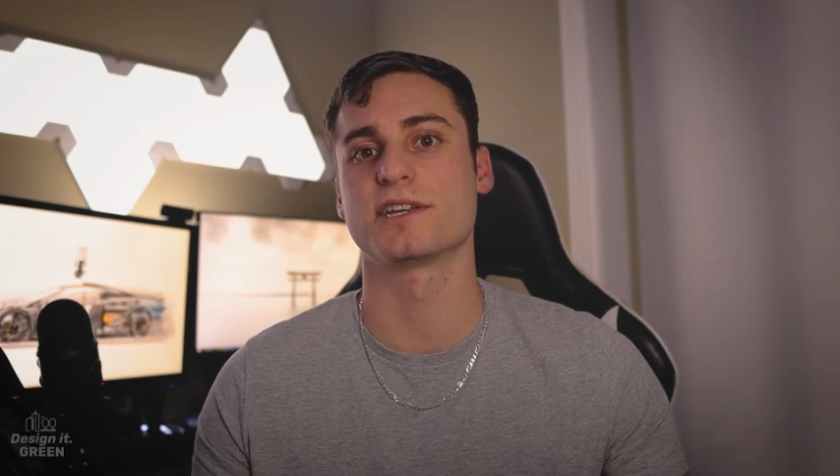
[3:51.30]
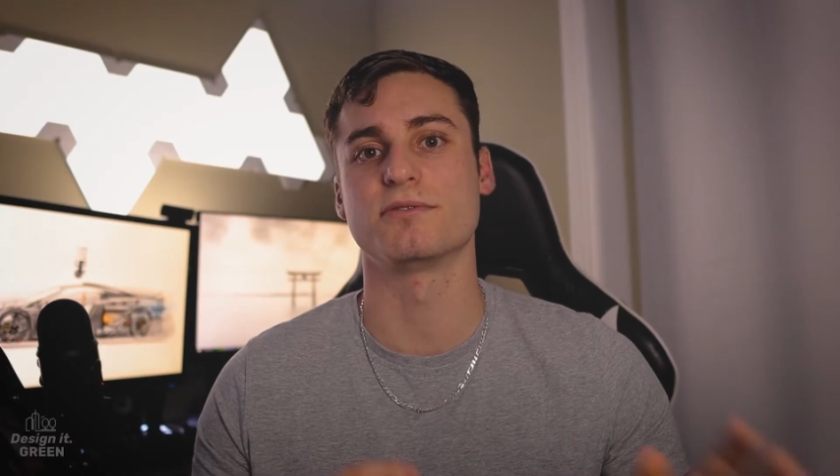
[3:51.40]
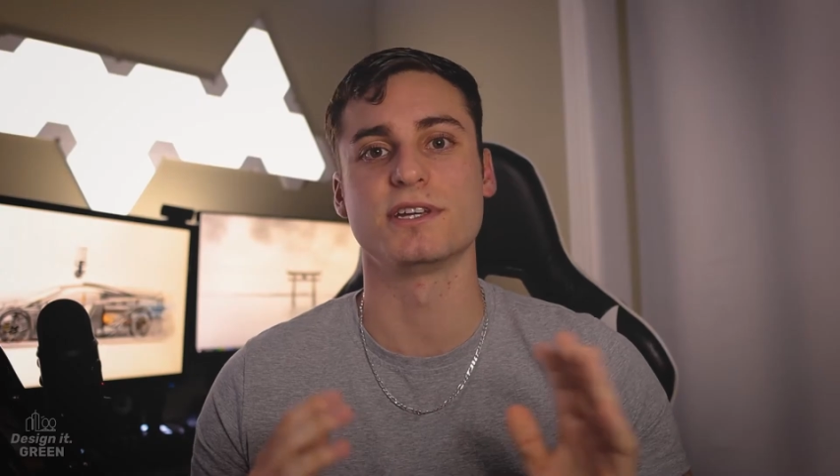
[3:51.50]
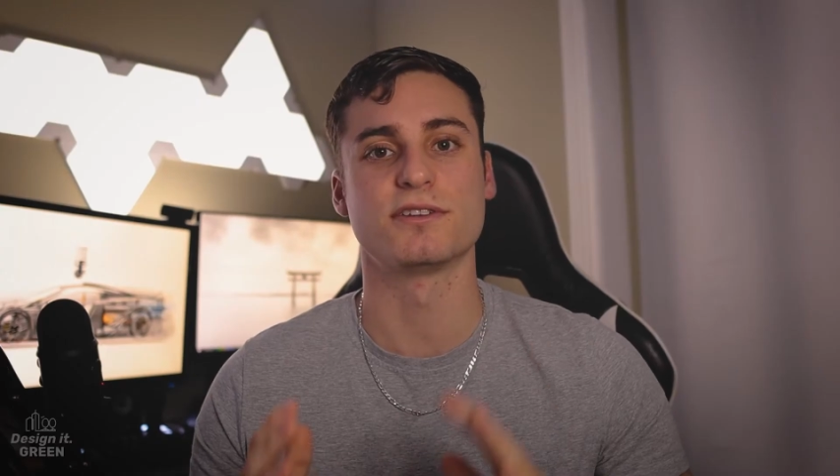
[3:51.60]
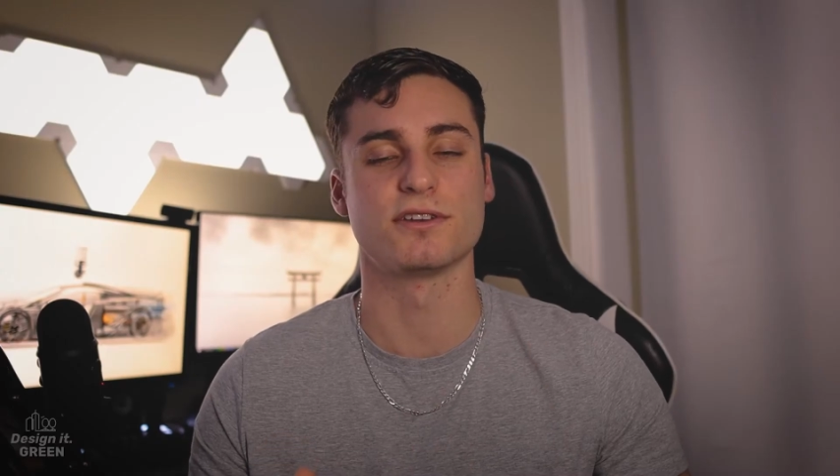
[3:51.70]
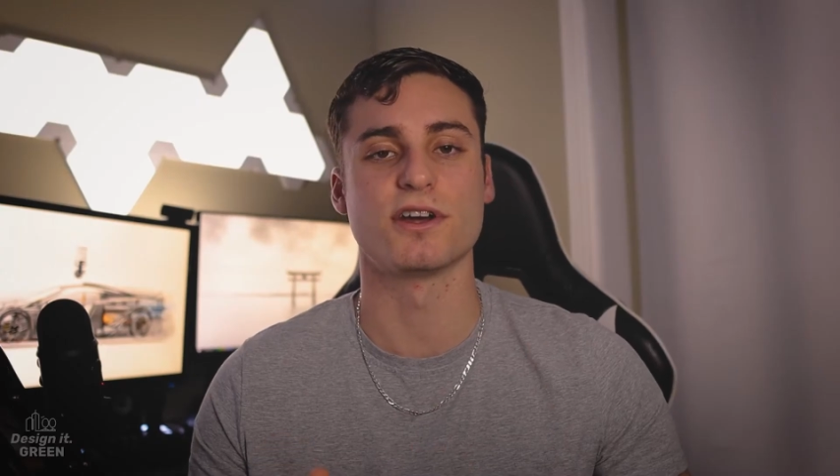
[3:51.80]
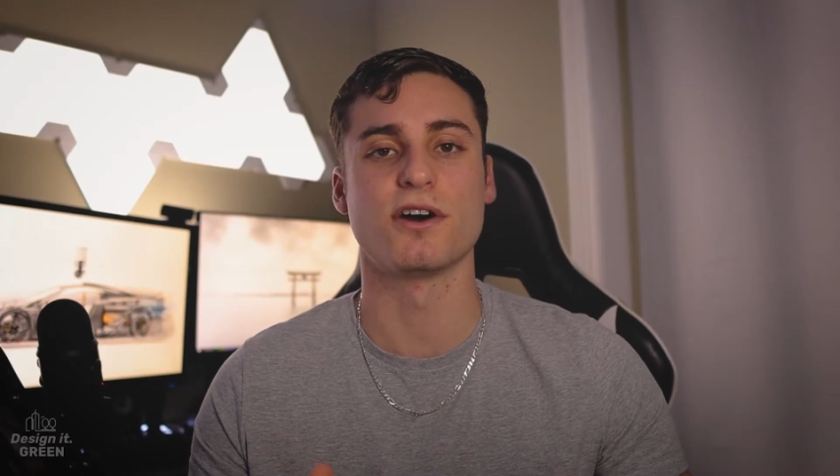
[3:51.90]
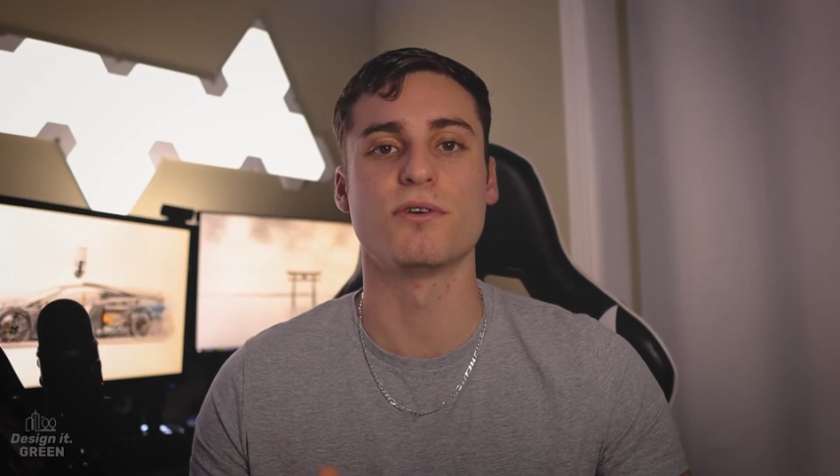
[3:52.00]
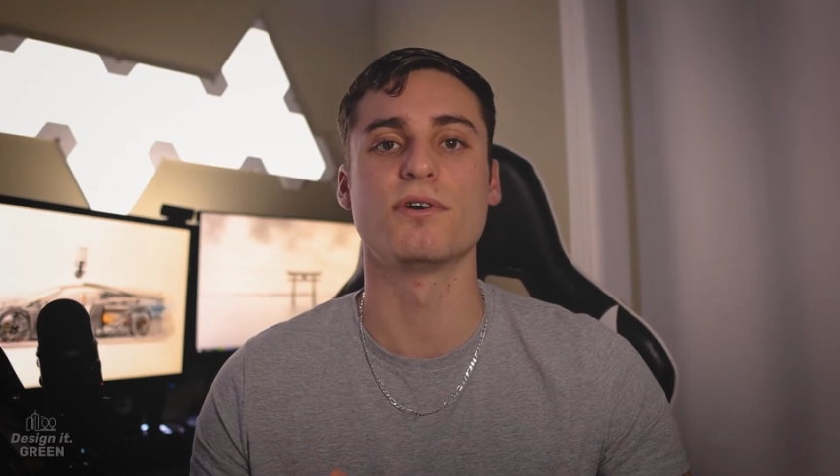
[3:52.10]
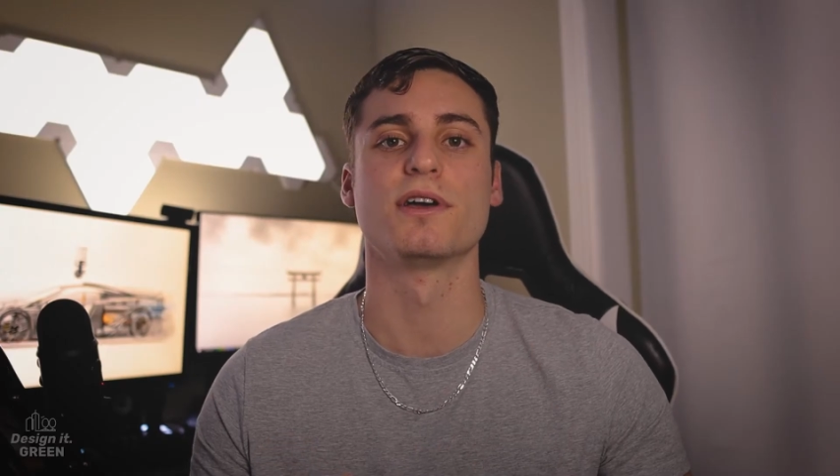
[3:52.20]
that you need to
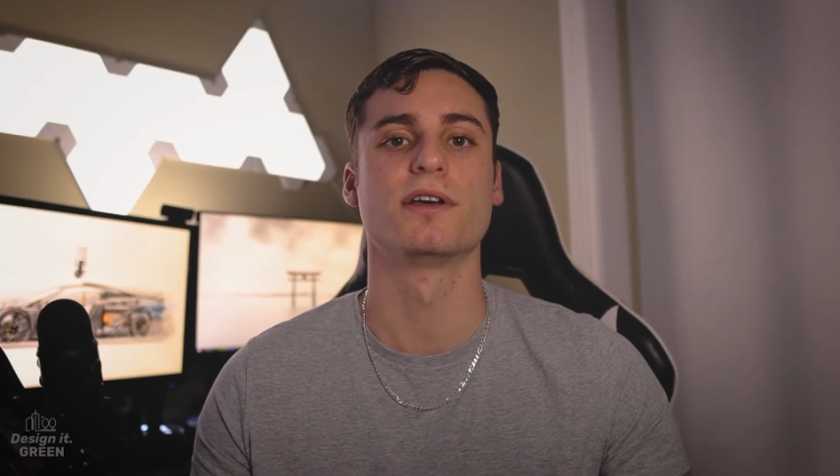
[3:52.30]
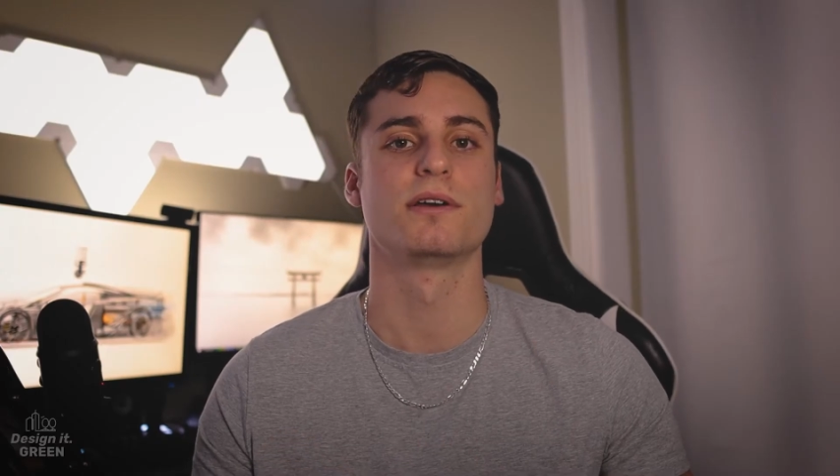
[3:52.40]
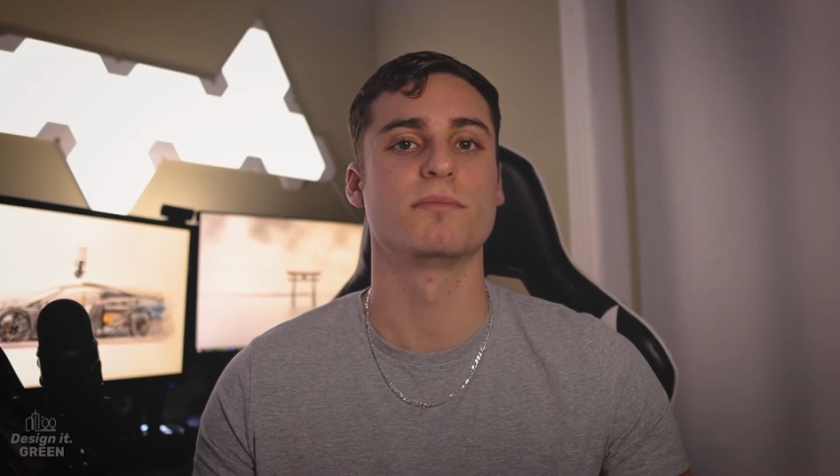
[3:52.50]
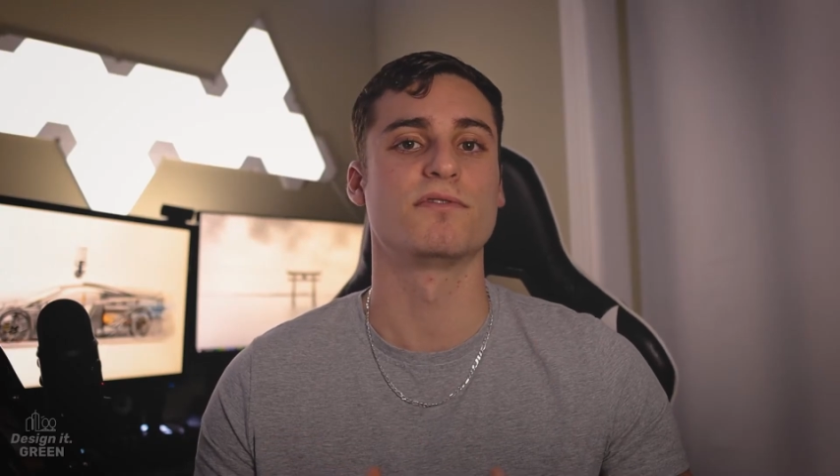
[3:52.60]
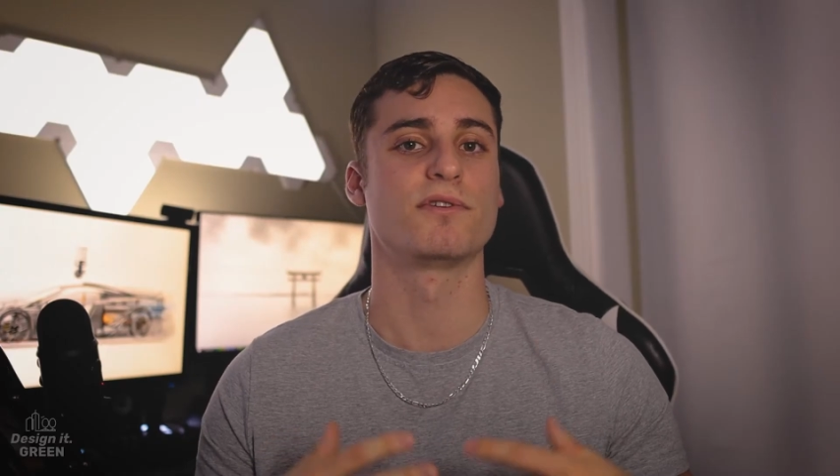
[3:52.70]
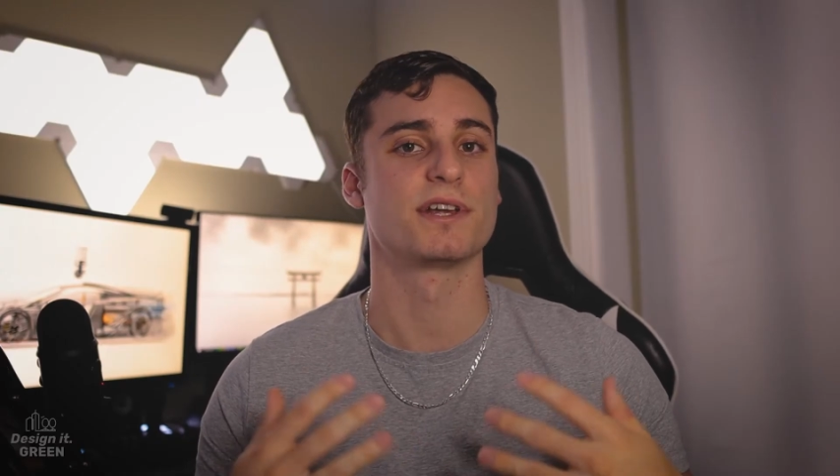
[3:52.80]
know before